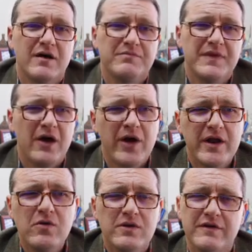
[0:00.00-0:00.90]
Now I
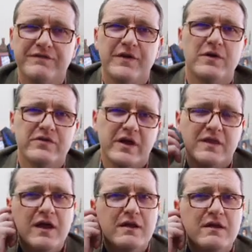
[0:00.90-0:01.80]
know ClickFunnels, like
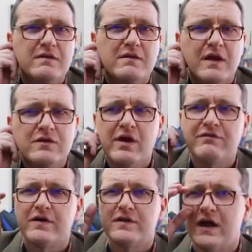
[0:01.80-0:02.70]
they do
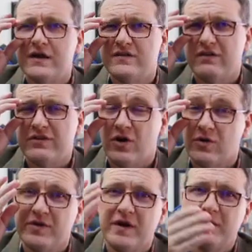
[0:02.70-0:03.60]
have a
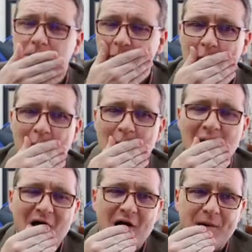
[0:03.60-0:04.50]
$97 plan.
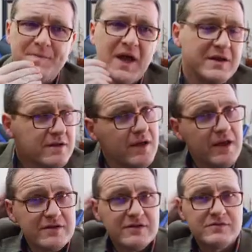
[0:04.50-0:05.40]

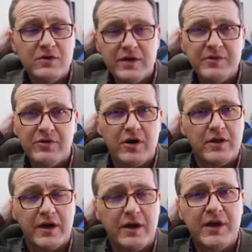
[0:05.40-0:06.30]
And don't get me wrong,
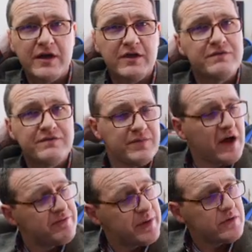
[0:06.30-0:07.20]
like, I mean,
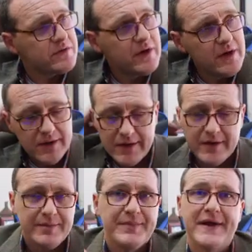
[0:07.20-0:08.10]
I've built,
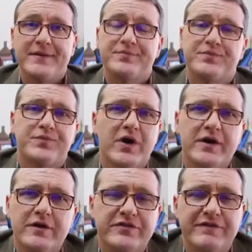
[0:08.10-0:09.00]
man, probably
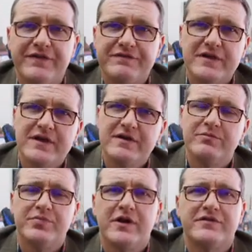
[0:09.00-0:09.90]
close to 50
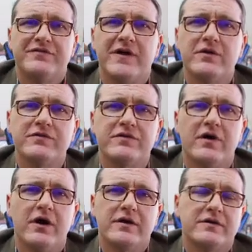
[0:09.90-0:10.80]
plus funnels
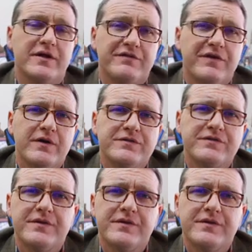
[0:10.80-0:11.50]
on ClickFunnels.